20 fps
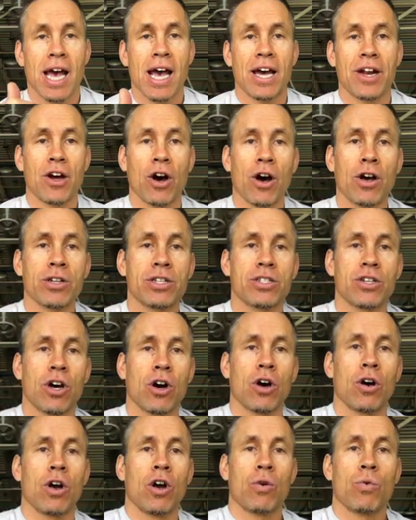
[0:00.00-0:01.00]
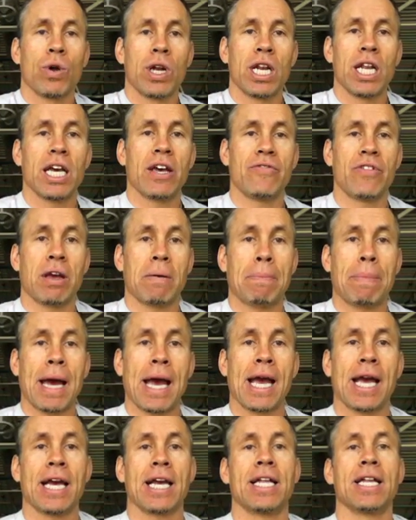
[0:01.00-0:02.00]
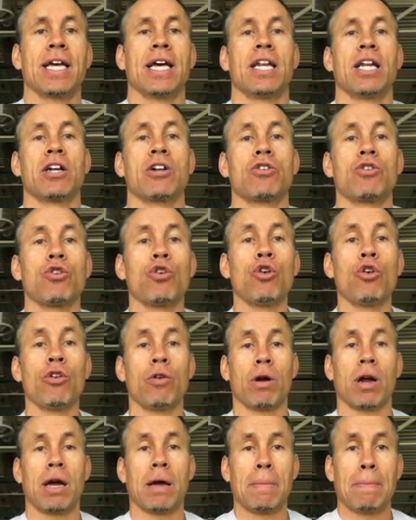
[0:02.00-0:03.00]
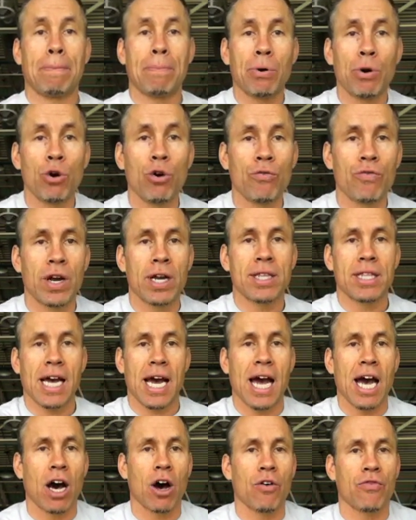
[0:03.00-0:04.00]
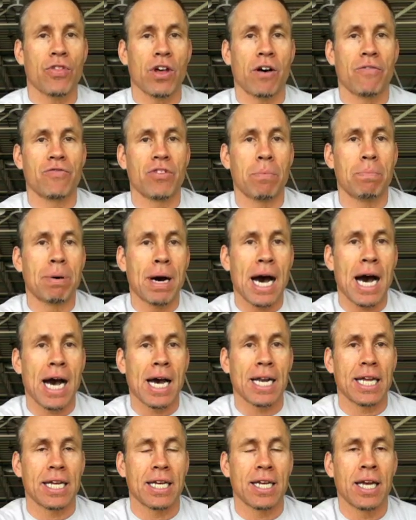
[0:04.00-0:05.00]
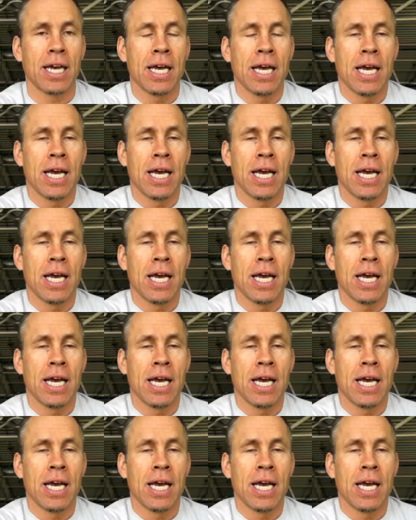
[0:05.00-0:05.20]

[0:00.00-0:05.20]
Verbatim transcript: and also relieving pain and improving the health of the body.